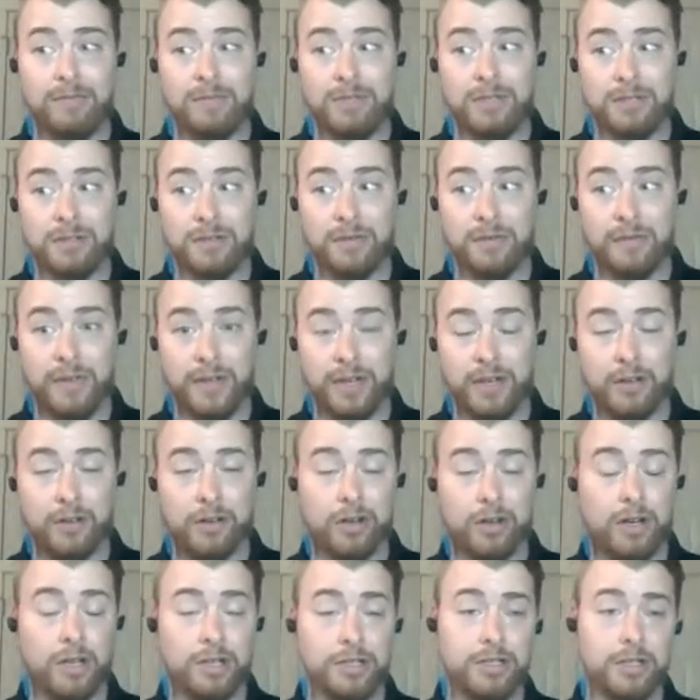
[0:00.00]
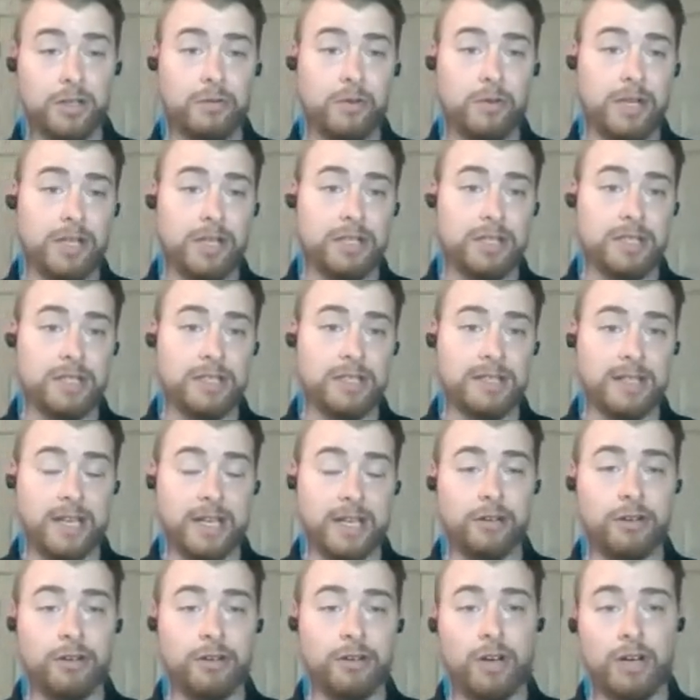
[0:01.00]
severe consequences
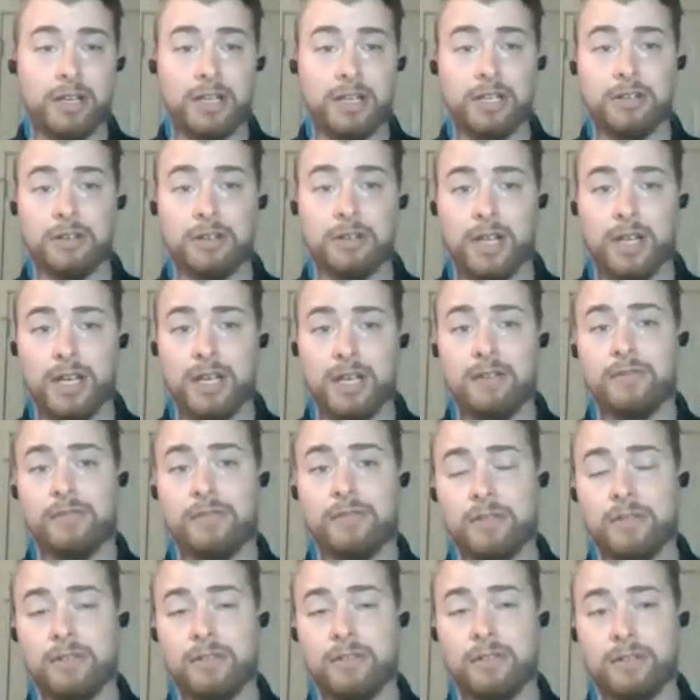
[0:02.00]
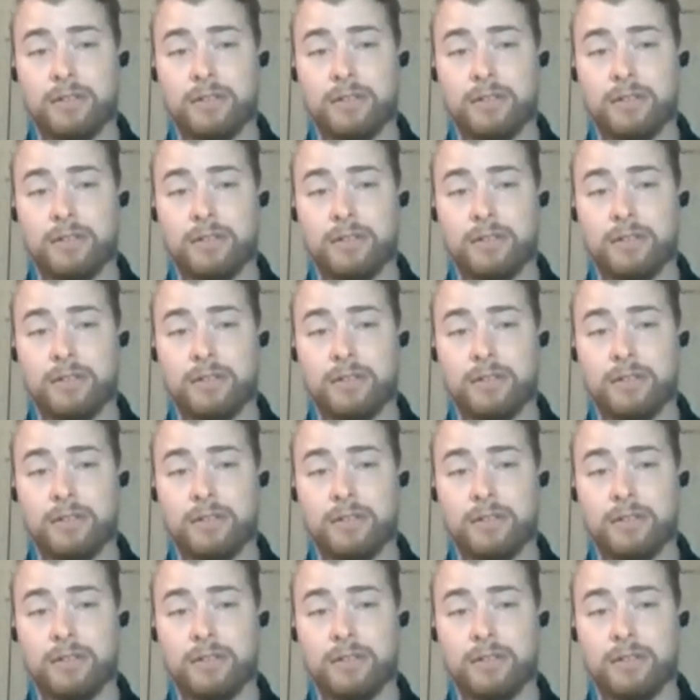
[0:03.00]
later on in your life.